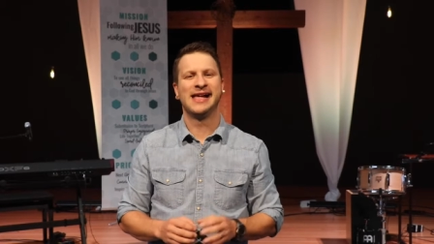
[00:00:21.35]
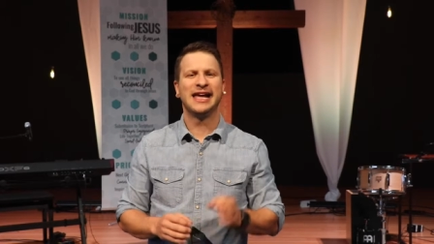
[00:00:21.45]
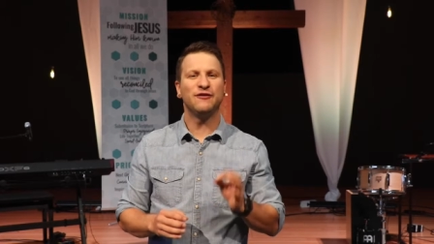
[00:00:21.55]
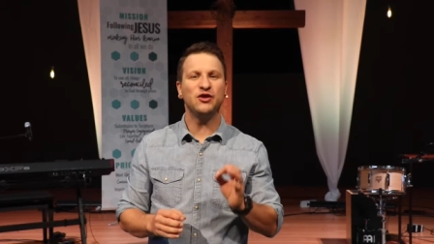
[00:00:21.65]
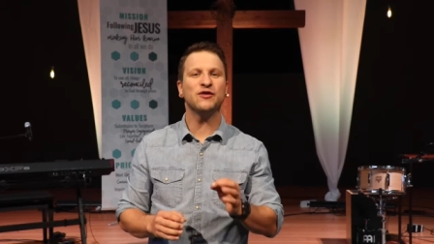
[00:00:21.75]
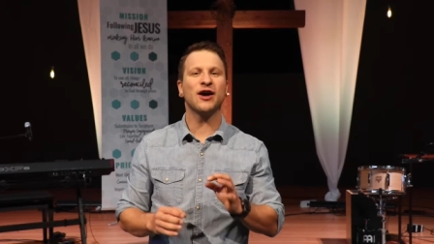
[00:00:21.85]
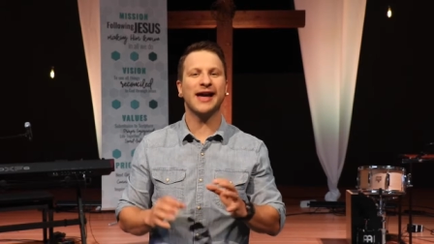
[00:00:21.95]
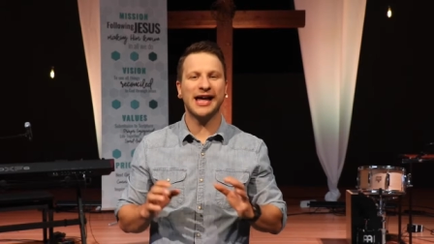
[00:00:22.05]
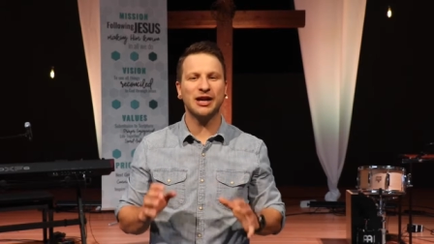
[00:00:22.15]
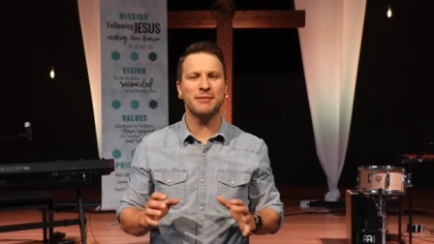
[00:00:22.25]
If you've
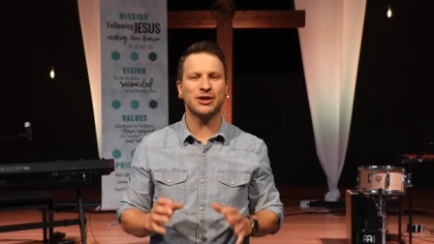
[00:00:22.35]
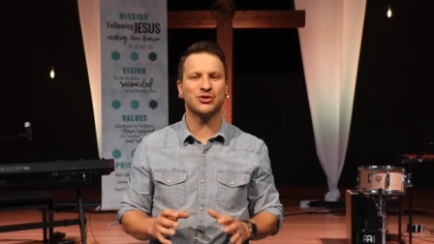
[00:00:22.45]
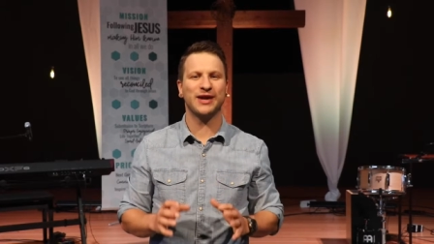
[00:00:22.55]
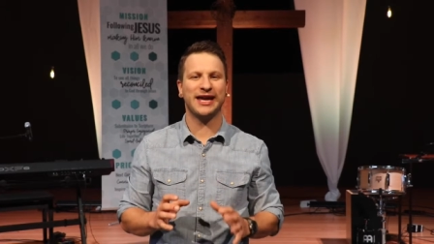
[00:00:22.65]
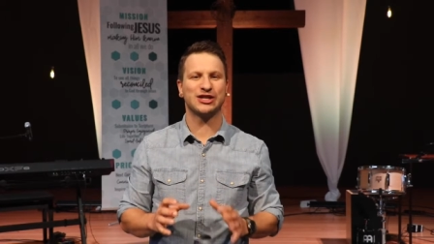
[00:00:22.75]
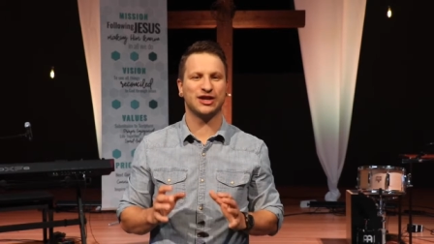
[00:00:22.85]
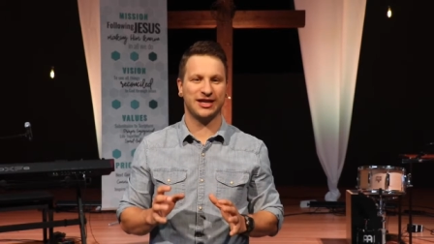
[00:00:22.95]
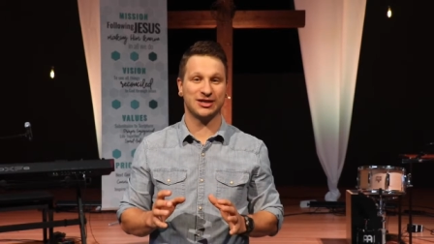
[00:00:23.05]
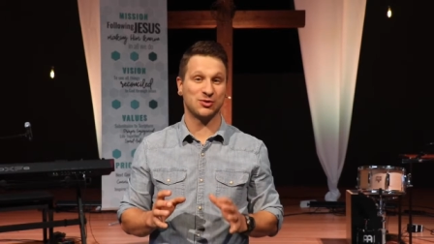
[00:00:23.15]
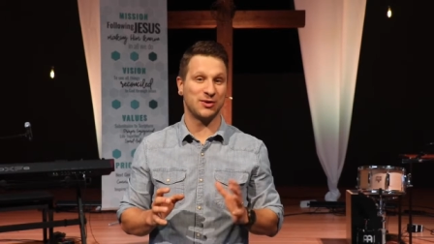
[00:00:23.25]
got elementary age
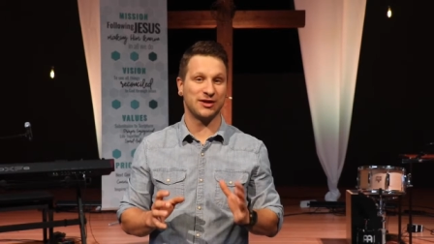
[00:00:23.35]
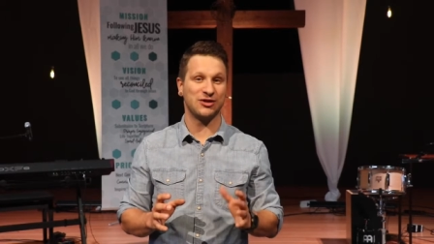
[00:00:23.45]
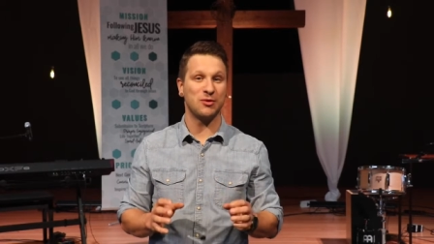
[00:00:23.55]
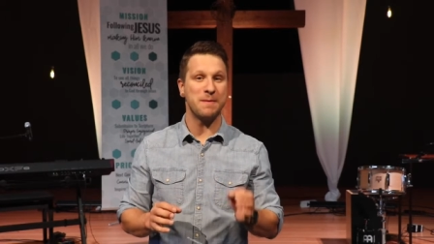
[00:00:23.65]
kids with you,